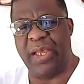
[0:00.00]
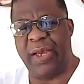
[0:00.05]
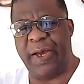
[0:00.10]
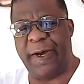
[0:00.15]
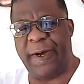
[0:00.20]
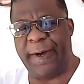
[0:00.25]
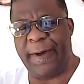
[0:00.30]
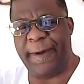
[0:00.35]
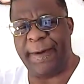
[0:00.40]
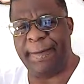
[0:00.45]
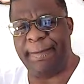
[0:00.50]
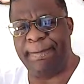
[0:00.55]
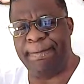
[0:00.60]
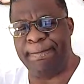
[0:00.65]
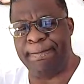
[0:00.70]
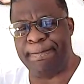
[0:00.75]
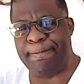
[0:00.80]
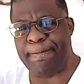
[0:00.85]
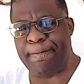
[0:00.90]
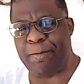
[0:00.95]

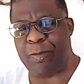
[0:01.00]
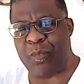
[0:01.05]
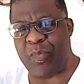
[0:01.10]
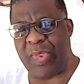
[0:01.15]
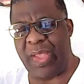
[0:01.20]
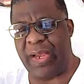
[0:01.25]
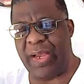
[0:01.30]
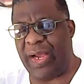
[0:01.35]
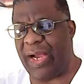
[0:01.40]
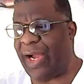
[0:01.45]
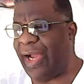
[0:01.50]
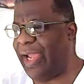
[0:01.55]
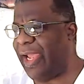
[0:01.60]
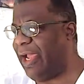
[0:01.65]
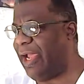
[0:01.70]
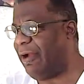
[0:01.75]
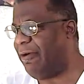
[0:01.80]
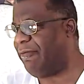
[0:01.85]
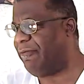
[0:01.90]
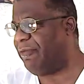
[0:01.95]
I
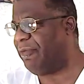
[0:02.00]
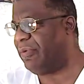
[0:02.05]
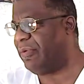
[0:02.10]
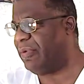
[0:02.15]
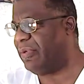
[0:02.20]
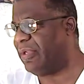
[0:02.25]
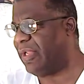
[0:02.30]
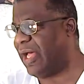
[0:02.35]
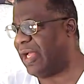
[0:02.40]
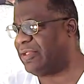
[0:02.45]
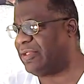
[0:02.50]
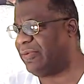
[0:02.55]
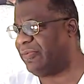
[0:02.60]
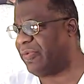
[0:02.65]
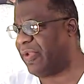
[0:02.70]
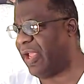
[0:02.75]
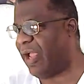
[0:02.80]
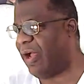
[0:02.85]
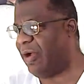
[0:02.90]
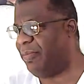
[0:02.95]
have lots of
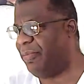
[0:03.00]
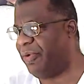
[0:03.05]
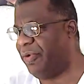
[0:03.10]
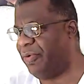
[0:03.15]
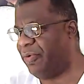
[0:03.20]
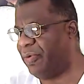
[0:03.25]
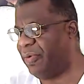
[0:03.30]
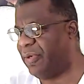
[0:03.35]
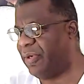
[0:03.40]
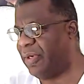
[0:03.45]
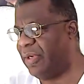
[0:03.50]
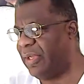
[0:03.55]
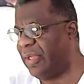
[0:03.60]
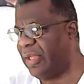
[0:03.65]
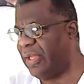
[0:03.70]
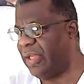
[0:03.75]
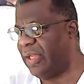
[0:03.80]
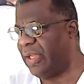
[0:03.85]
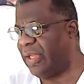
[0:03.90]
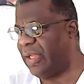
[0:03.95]
cow manure.
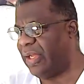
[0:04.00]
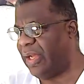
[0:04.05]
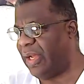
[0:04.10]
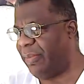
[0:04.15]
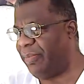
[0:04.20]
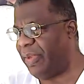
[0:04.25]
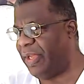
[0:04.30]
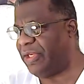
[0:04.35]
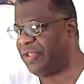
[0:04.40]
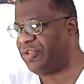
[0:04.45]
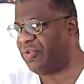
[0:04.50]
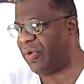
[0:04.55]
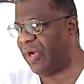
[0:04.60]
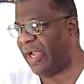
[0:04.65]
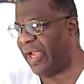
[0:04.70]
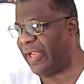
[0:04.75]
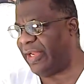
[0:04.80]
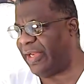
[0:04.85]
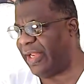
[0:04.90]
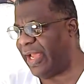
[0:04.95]
I made sure I
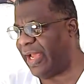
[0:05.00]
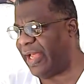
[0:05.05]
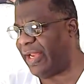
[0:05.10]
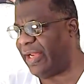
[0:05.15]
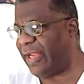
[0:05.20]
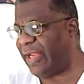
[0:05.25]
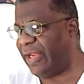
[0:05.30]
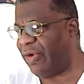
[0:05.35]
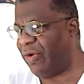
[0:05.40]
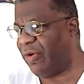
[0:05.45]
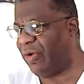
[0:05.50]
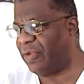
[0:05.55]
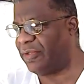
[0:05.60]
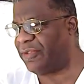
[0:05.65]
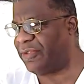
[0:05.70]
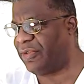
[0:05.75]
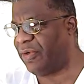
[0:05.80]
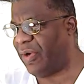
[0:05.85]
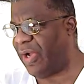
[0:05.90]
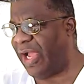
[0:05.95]
had that, and
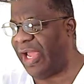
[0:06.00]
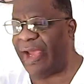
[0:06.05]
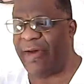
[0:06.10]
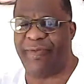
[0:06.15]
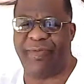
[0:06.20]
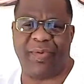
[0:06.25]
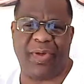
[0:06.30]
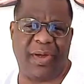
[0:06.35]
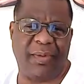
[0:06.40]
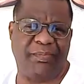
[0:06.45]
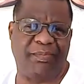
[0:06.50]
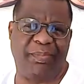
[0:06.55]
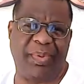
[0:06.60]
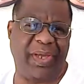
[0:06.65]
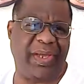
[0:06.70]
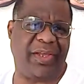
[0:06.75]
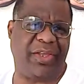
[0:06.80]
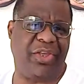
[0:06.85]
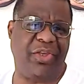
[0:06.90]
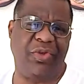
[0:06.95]
also I have a
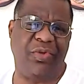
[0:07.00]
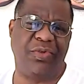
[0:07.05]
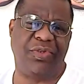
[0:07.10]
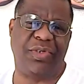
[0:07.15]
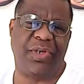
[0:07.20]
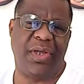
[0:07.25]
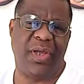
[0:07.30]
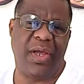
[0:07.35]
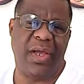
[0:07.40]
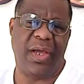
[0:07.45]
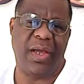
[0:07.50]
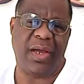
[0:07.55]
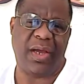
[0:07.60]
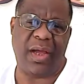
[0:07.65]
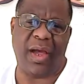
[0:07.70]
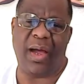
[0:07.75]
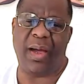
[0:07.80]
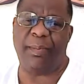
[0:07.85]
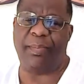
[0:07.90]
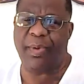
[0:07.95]
big, huge
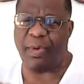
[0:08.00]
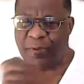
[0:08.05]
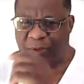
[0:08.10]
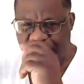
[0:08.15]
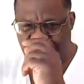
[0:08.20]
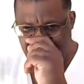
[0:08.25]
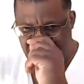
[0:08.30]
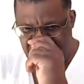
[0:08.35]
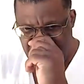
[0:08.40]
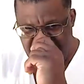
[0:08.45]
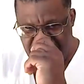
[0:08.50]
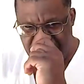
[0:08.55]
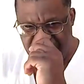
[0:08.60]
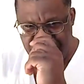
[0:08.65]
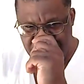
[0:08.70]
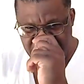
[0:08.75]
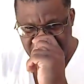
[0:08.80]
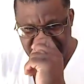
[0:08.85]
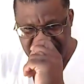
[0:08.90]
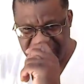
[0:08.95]
compost
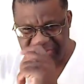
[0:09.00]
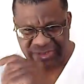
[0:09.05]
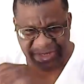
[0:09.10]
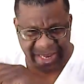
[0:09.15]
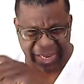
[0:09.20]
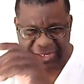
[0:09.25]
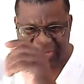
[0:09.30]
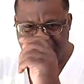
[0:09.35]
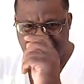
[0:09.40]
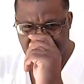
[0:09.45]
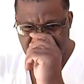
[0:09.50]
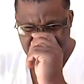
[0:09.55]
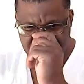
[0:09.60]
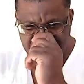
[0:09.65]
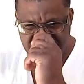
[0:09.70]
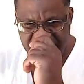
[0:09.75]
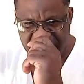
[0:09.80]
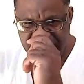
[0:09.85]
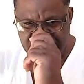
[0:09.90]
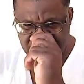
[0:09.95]
pile stacked
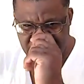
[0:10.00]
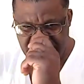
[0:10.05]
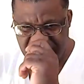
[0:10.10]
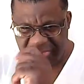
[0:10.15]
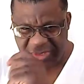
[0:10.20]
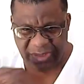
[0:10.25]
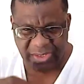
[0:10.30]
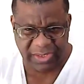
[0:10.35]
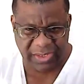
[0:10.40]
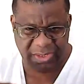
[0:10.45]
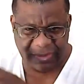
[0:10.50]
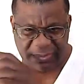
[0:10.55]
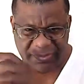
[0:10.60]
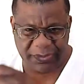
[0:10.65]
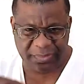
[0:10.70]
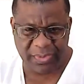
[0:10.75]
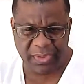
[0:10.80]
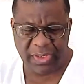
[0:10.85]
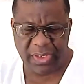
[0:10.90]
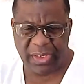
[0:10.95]
up
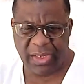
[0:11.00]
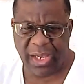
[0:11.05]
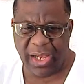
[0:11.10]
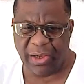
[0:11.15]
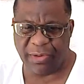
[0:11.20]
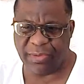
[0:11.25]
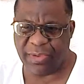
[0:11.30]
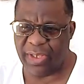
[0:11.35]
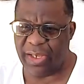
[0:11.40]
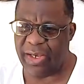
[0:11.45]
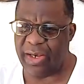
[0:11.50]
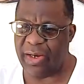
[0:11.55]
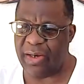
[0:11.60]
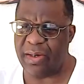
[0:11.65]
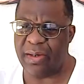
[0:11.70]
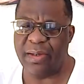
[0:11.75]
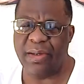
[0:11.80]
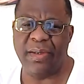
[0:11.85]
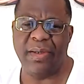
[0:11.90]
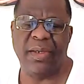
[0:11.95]
out
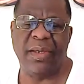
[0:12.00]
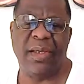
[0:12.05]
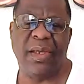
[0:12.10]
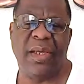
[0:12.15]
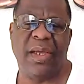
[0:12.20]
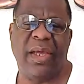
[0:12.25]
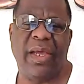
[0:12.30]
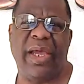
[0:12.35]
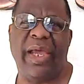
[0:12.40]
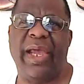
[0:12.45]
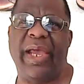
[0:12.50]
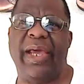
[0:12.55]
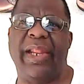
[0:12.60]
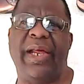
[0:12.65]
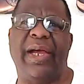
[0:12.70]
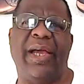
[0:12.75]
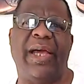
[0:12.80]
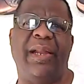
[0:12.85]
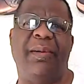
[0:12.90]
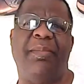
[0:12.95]
there, and
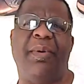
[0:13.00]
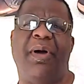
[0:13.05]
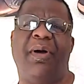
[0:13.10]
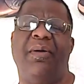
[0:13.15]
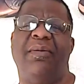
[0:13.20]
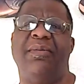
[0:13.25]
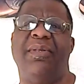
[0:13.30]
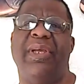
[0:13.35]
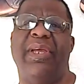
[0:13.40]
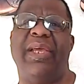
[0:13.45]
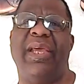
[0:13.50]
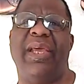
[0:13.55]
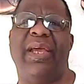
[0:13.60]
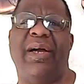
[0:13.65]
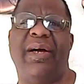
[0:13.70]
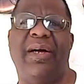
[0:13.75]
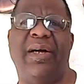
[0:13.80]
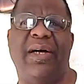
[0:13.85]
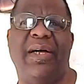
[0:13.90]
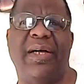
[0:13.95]
I got about
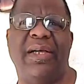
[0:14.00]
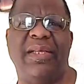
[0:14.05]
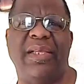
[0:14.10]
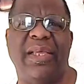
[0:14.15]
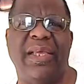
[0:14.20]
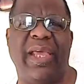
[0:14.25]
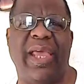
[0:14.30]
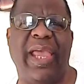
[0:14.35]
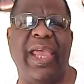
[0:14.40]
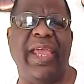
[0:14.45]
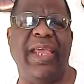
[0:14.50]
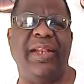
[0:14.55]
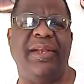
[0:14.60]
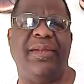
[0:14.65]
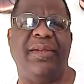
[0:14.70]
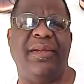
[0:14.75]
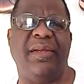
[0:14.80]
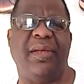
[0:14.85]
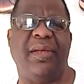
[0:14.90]
8